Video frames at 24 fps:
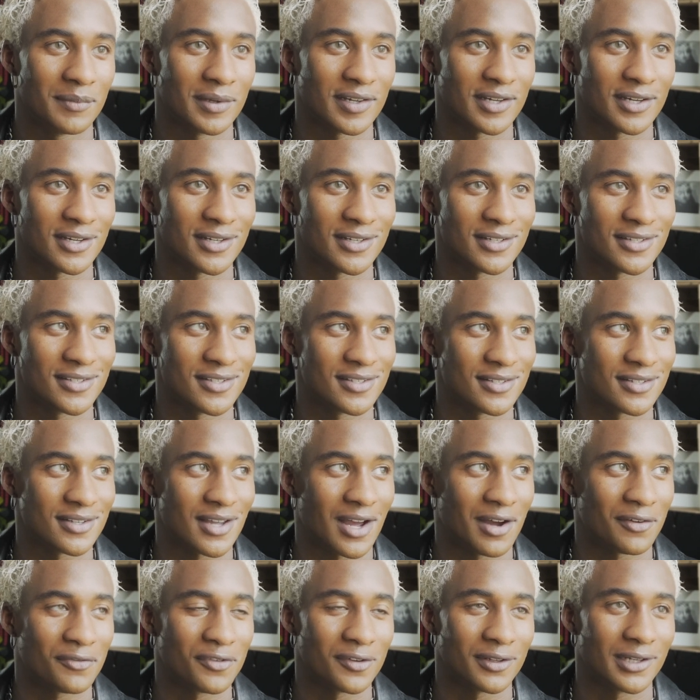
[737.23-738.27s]
because
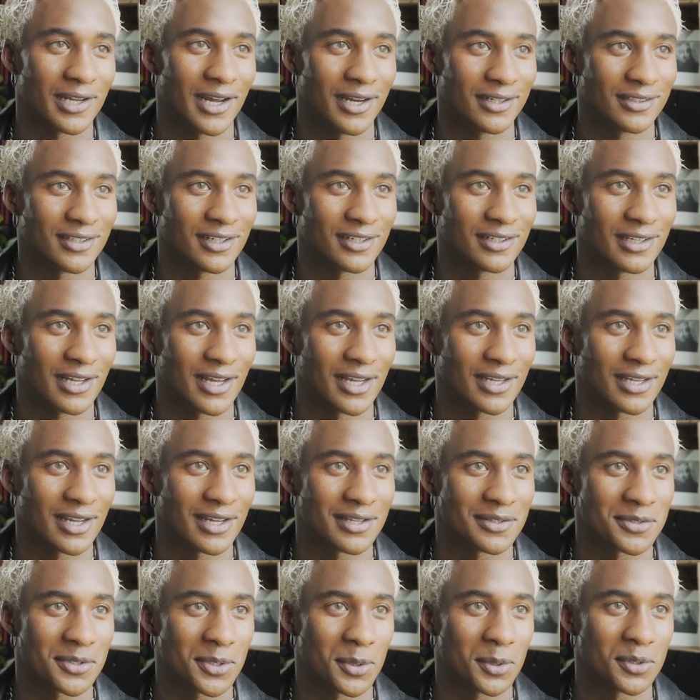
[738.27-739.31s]
I feel like they're like
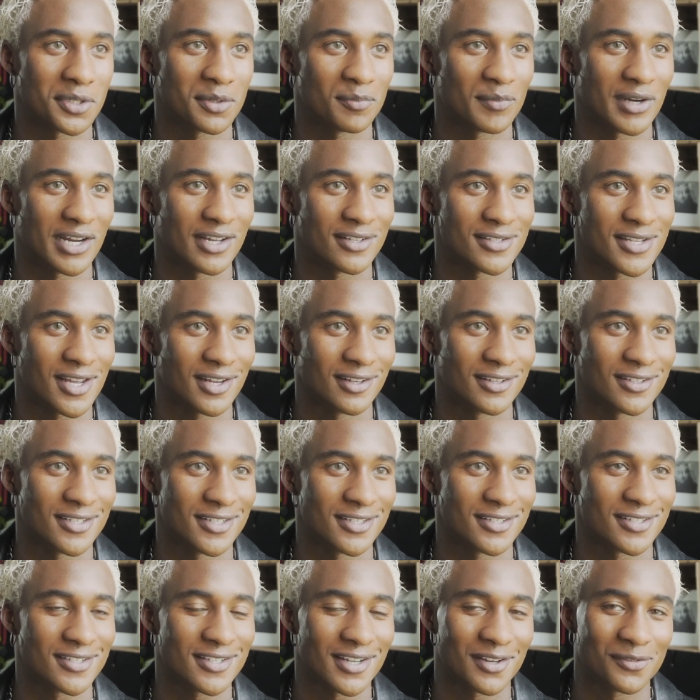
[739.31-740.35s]
insulting my intelligence.